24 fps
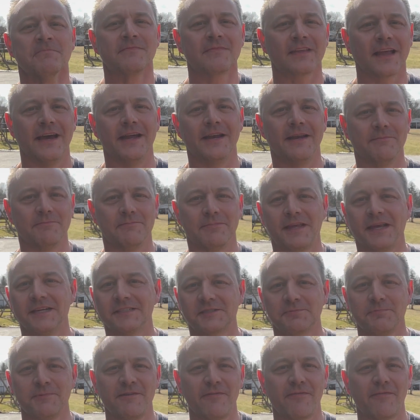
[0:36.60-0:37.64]
And it gets
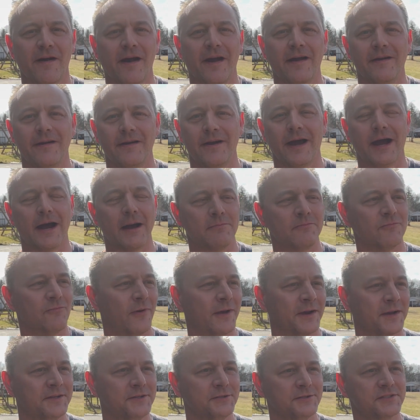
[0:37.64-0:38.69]
me fired up.
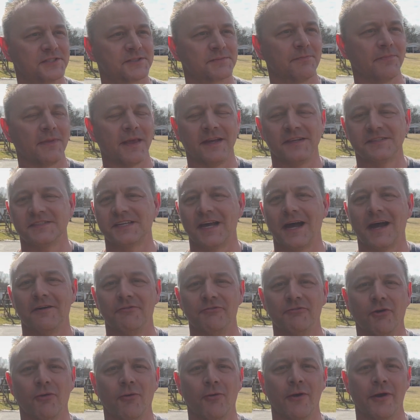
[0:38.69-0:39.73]
Want to do some things
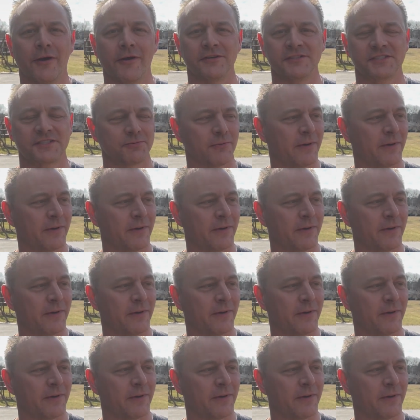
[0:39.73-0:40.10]
outdoors.